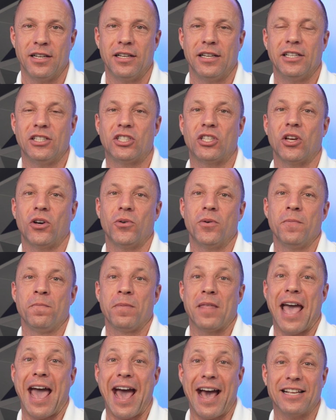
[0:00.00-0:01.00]
And so
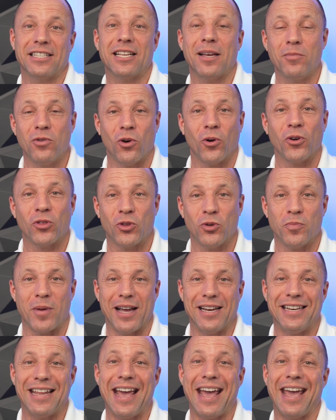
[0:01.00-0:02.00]
as I'm going through my
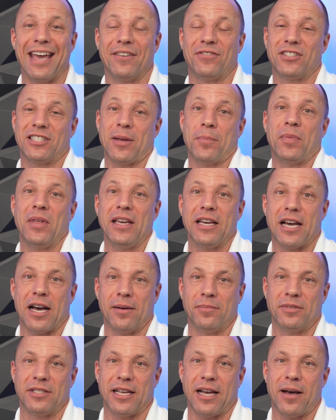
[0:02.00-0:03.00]
day, if something
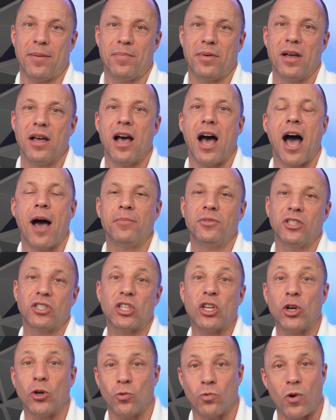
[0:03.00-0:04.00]
comes up, I'm just
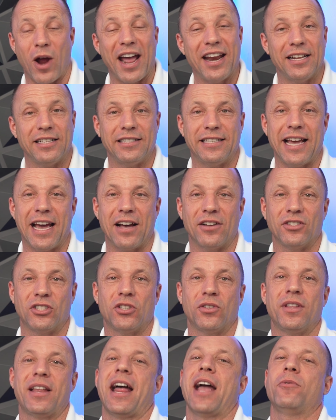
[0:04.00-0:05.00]
going to write it down so
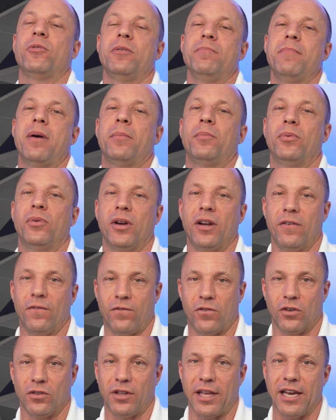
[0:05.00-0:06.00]
that I remember it
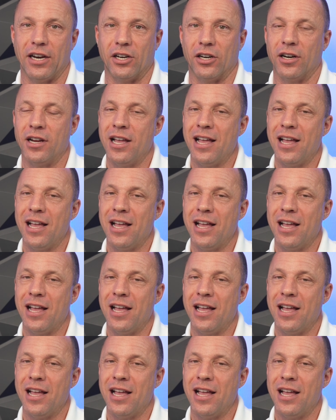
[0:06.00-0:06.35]
for later.